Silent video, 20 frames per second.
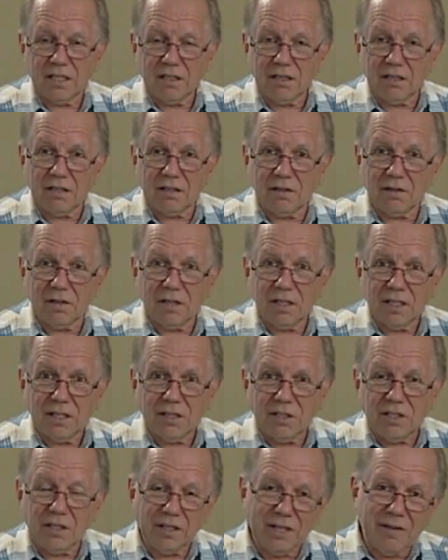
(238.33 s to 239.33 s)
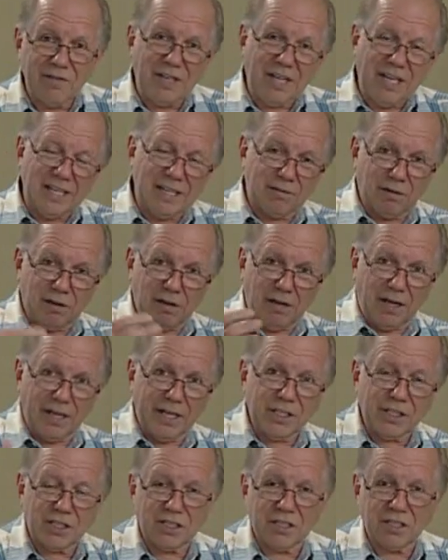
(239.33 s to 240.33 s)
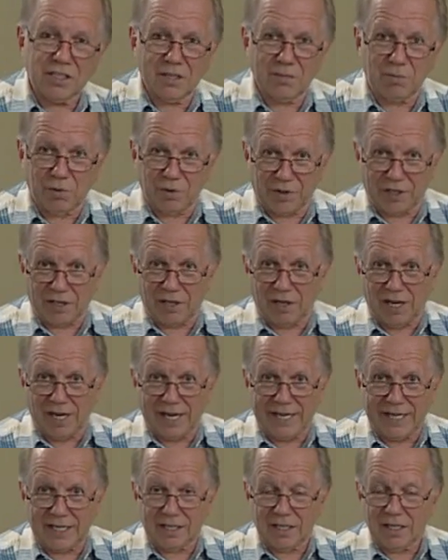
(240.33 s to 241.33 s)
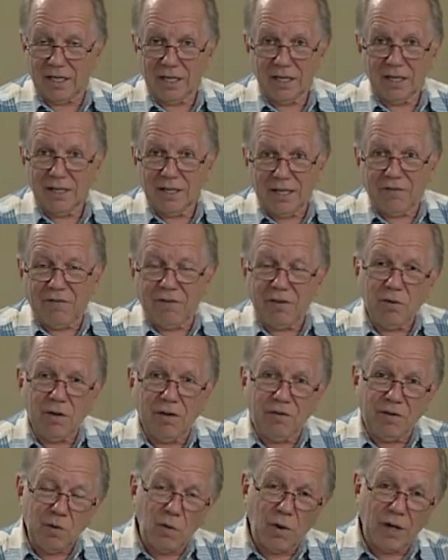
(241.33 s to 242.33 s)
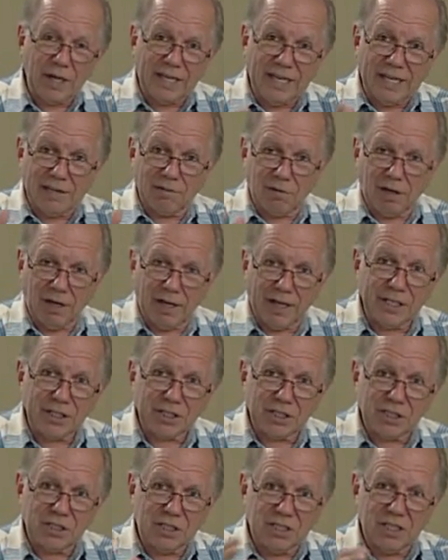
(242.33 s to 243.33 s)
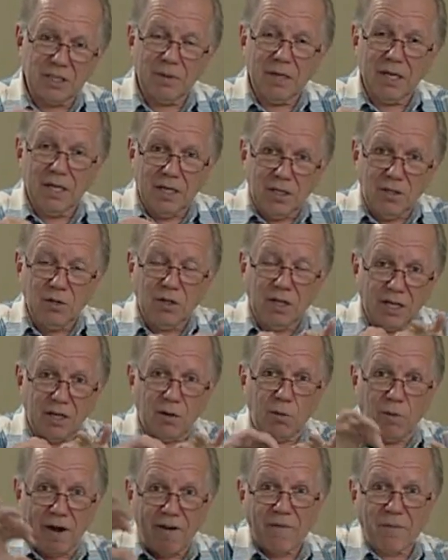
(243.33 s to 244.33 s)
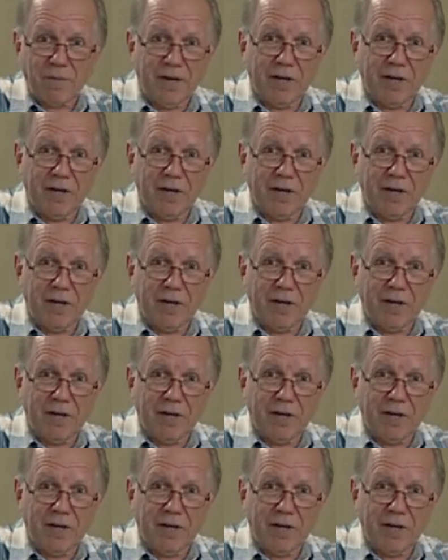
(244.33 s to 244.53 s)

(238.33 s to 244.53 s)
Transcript: You know, you don't even get in a relationship with a client. If you if you want to get in a relationship, you get away from